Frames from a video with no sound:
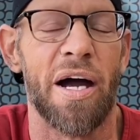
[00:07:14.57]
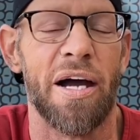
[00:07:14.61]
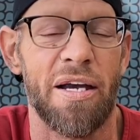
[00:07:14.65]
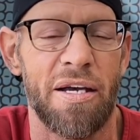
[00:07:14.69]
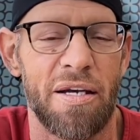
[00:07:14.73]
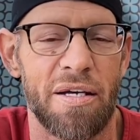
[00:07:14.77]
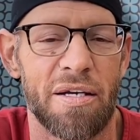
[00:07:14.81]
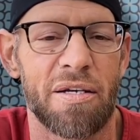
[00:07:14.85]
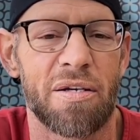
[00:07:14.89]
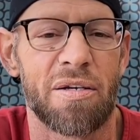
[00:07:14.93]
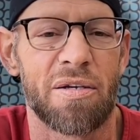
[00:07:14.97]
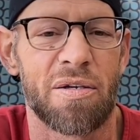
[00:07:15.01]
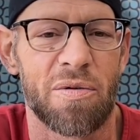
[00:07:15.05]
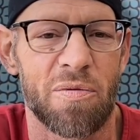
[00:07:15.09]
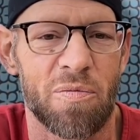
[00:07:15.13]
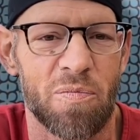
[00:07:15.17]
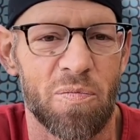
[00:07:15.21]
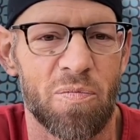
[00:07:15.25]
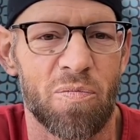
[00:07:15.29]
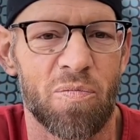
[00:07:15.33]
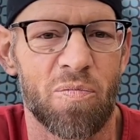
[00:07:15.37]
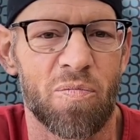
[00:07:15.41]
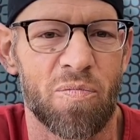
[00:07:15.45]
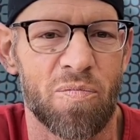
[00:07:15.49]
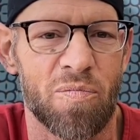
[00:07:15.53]
But now take the
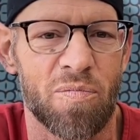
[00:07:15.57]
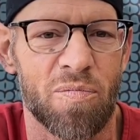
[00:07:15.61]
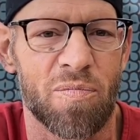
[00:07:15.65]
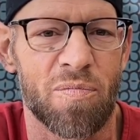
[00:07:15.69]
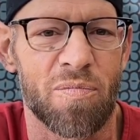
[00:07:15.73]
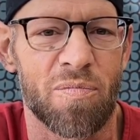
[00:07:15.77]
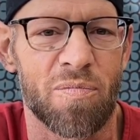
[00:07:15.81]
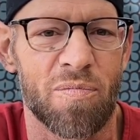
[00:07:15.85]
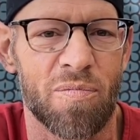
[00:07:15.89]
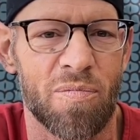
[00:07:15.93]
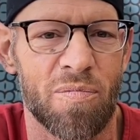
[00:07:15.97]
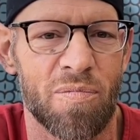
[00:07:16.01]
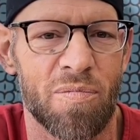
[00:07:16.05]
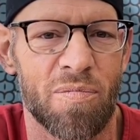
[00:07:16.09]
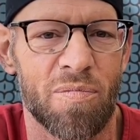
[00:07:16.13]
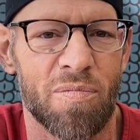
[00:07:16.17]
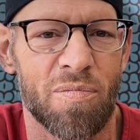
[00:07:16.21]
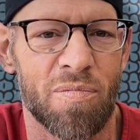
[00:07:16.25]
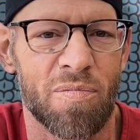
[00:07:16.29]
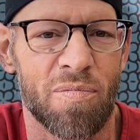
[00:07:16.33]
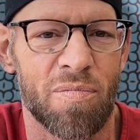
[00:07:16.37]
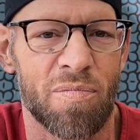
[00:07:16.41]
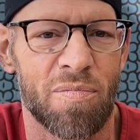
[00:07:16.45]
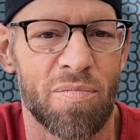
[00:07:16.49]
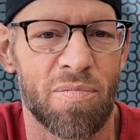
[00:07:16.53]
guys that
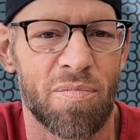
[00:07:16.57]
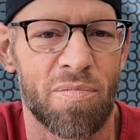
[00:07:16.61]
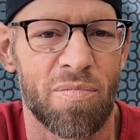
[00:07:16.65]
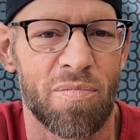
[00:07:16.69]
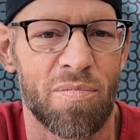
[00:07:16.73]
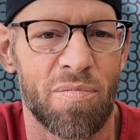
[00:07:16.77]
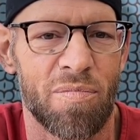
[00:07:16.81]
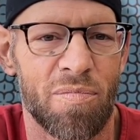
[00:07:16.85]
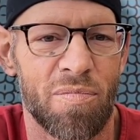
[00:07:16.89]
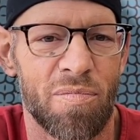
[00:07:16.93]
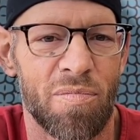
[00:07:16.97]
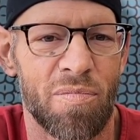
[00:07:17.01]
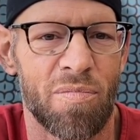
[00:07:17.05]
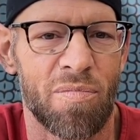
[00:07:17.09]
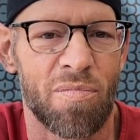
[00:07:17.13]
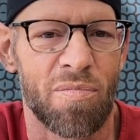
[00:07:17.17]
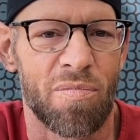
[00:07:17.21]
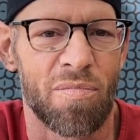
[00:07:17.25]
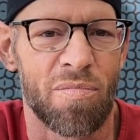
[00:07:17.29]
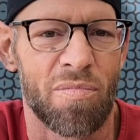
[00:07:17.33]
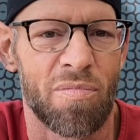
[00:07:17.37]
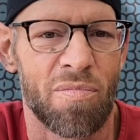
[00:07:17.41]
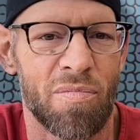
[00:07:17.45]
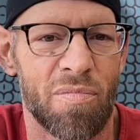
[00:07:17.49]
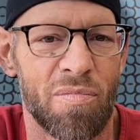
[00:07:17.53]
were from the
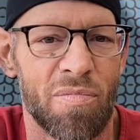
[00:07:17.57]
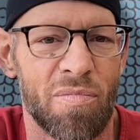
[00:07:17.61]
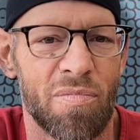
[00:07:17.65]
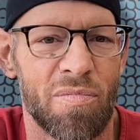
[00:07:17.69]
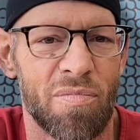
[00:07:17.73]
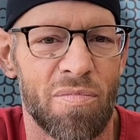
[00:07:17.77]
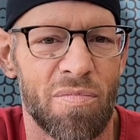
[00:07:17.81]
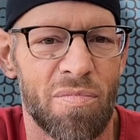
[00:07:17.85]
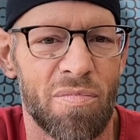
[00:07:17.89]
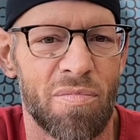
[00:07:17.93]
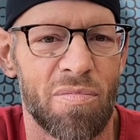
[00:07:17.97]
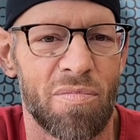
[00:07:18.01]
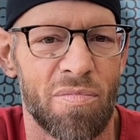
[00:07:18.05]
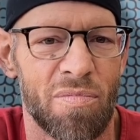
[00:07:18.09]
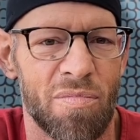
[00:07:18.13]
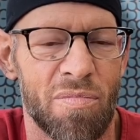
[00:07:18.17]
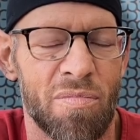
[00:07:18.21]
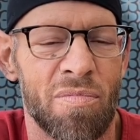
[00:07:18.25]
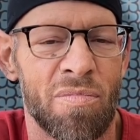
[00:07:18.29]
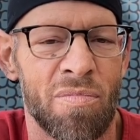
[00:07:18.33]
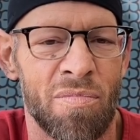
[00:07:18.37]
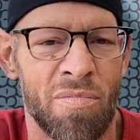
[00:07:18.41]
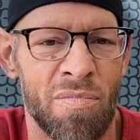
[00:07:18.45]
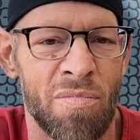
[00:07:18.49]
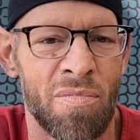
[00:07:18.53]
90s, you
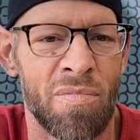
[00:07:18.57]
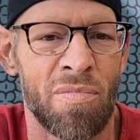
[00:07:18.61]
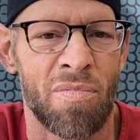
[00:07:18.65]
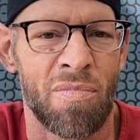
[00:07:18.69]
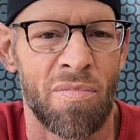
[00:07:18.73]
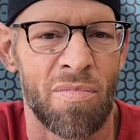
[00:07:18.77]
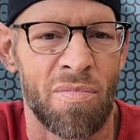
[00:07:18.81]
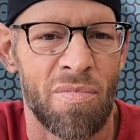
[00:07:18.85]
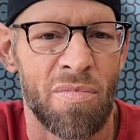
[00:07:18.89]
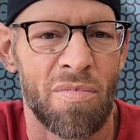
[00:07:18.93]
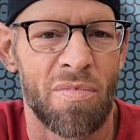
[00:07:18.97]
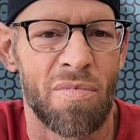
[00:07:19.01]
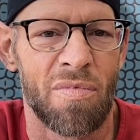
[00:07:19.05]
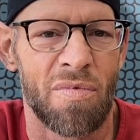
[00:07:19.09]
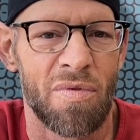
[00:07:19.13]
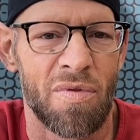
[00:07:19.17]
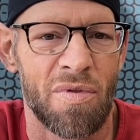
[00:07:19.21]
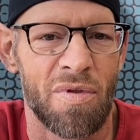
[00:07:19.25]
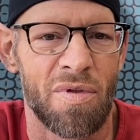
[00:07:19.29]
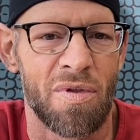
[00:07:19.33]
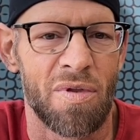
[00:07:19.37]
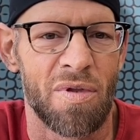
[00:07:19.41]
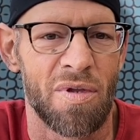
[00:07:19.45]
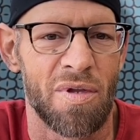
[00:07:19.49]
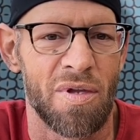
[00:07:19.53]
got to ask, can he
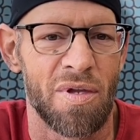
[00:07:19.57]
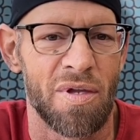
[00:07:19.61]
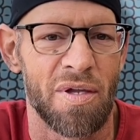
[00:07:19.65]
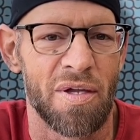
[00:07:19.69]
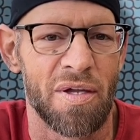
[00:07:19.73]
beat?